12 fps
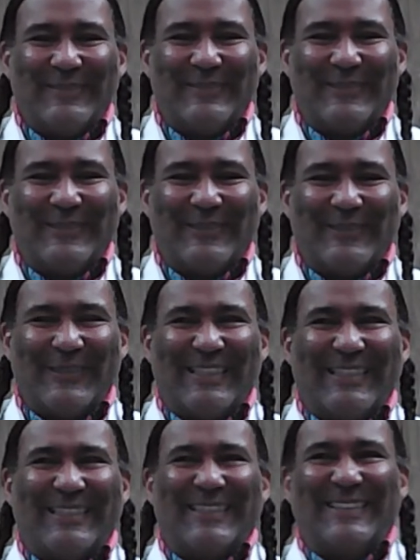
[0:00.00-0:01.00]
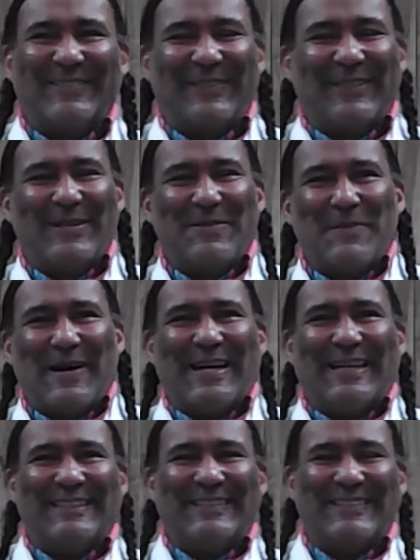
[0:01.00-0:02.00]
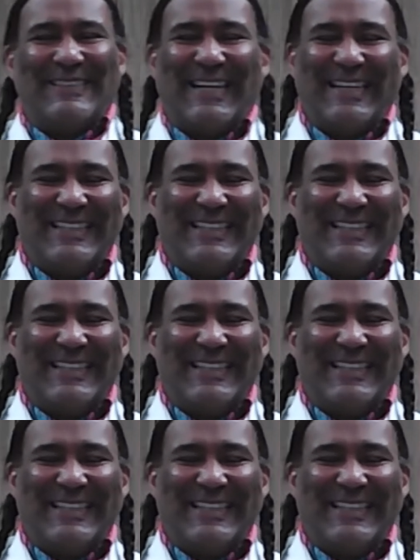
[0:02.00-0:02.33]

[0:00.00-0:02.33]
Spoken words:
real quick, if you didn't mind, okay?